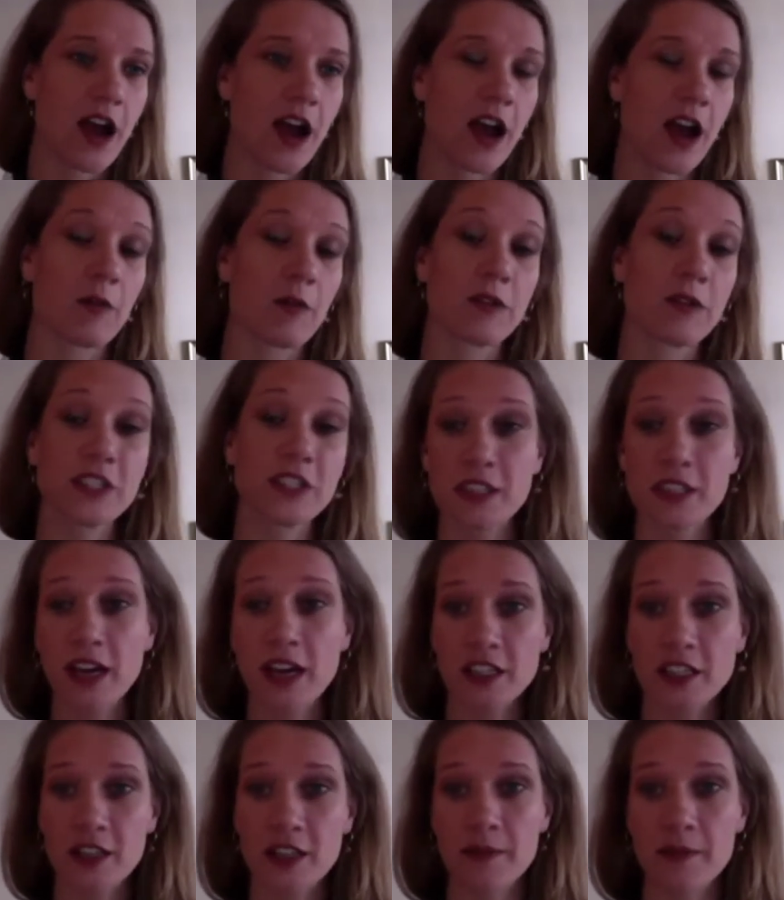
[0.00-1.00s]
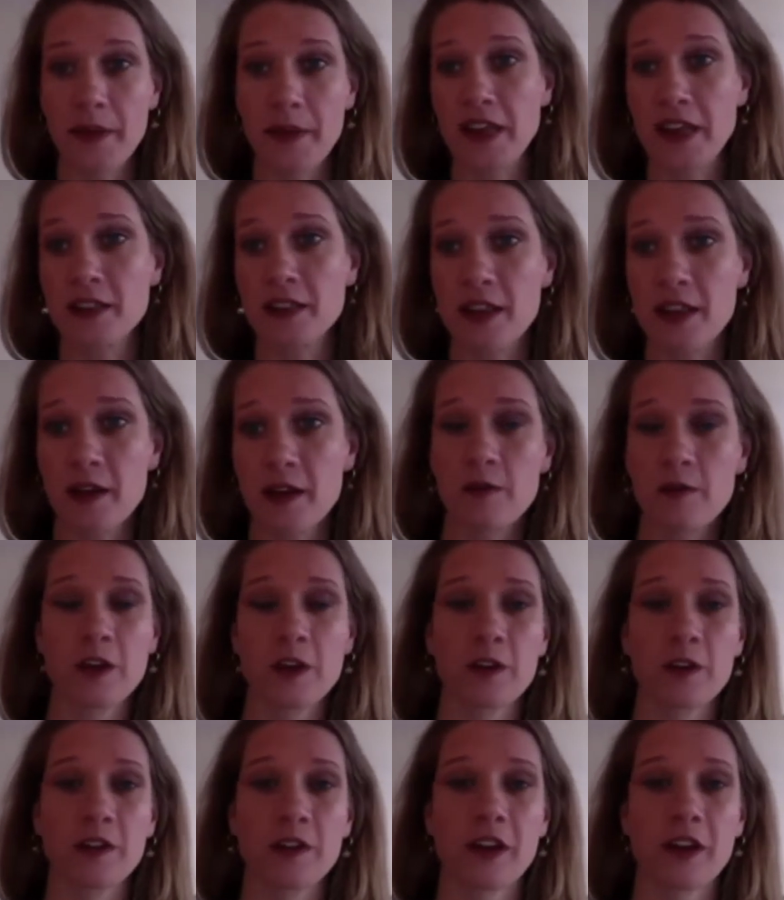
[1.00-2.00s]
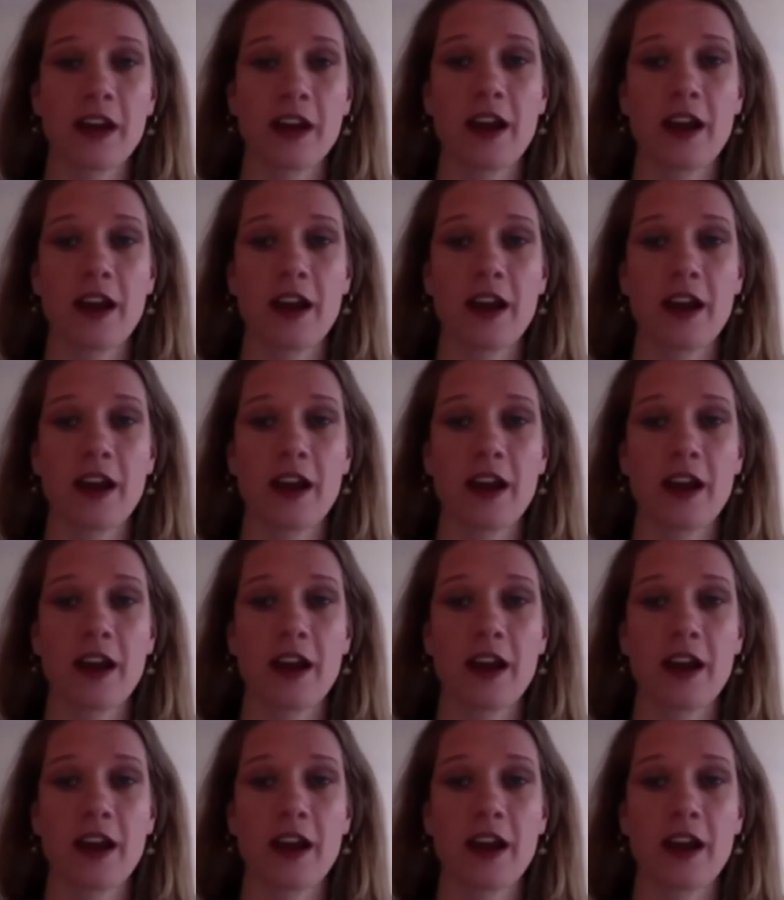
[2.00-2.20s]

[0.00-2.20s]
which is actually the best thing when you're looking at an